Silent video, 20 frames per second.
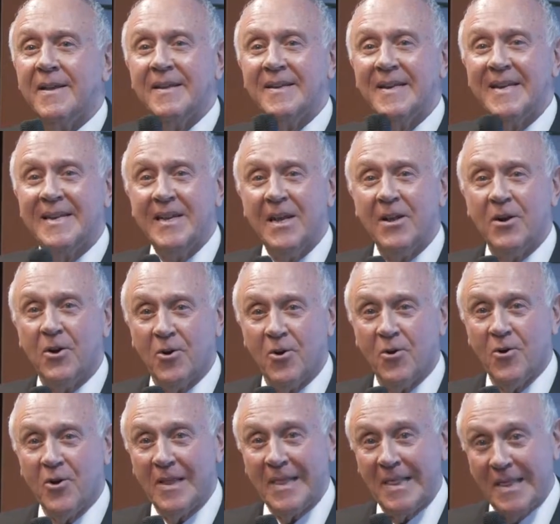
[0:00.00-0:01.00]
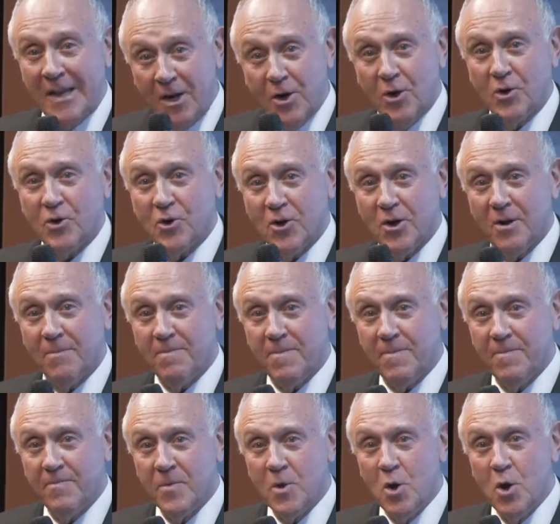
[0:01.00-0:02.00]
consider leadership,
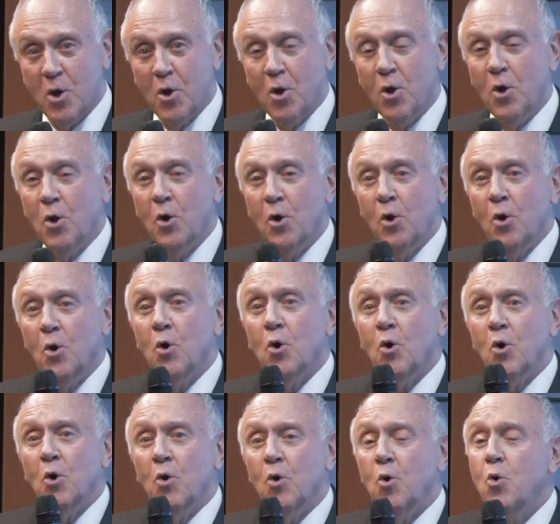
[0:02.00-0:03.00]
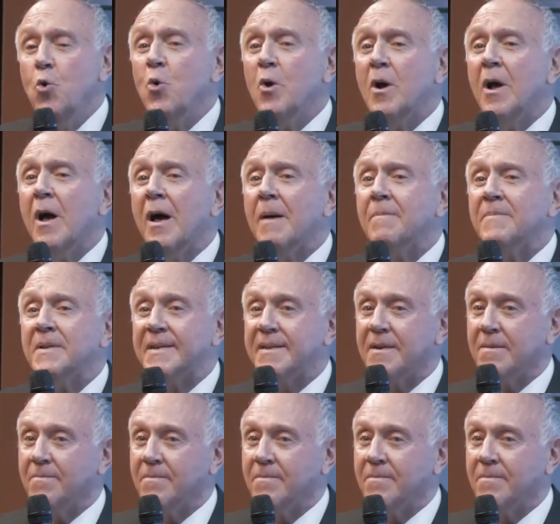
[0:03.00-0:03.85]
who comes to